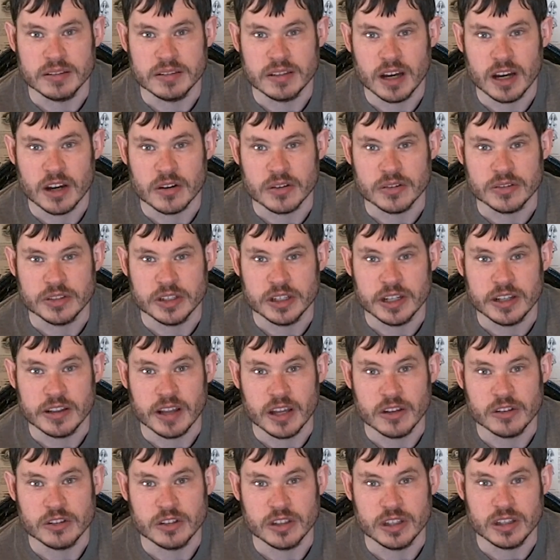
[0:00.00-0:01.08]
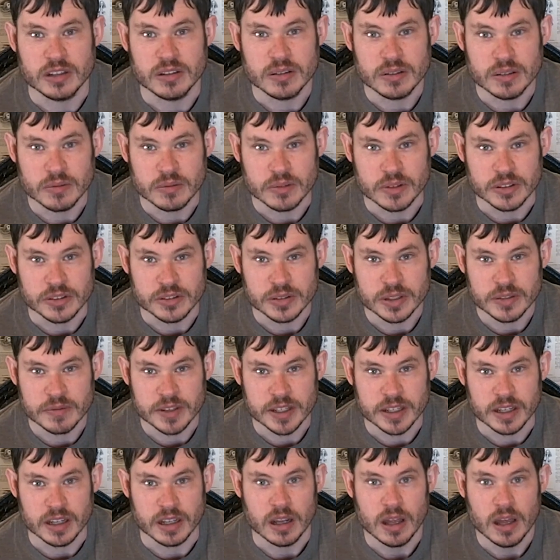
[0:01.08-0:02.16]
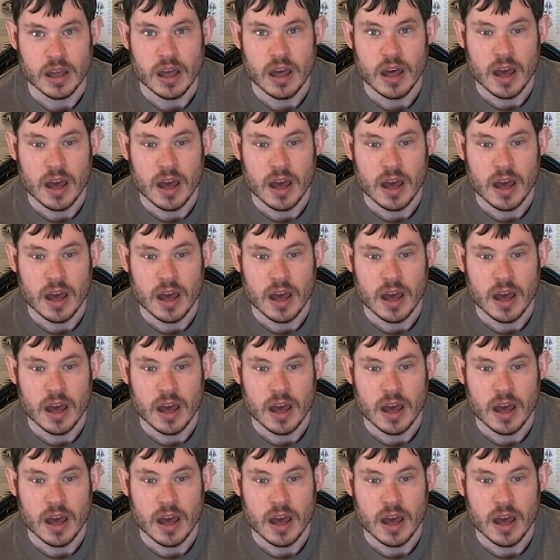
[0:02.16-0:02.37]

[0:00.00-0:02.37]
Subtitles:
entire city that she was living in.